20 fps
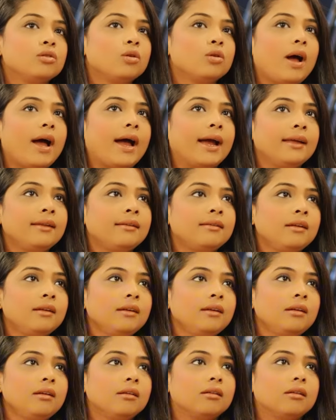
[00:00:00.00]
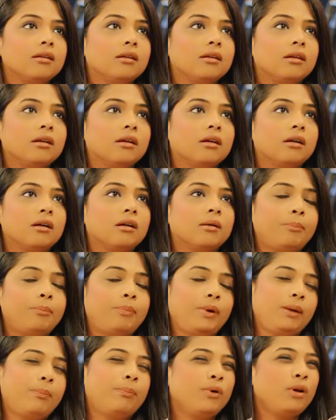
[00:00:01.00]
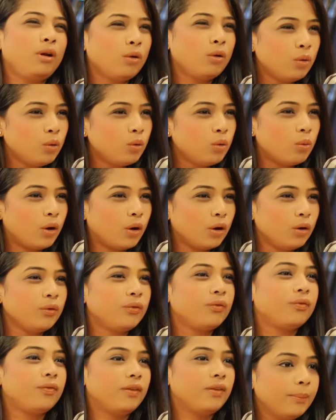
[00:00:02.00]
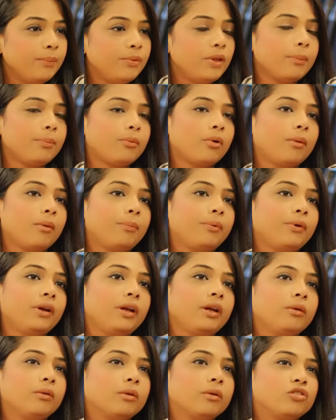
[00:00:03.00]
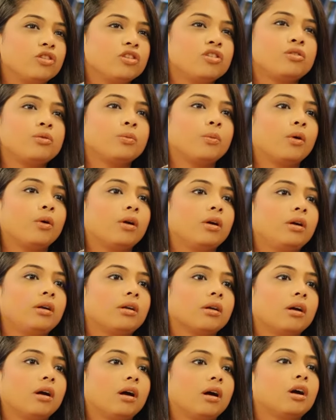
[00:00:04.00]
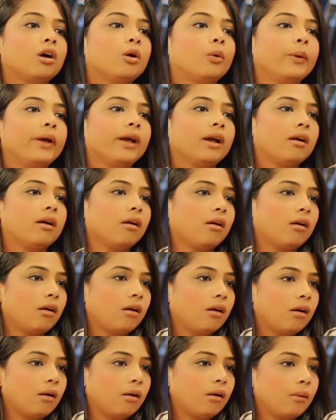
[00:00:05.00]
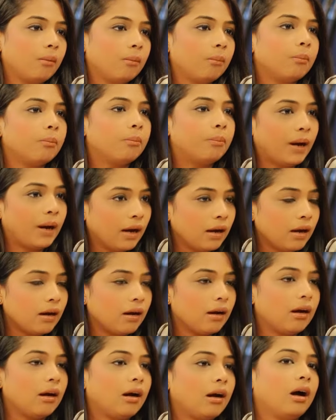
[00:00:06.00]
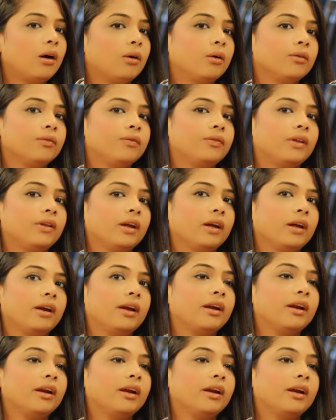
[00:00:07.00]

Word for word: So I think uh, people who want to flip their property just want a quick buck out of their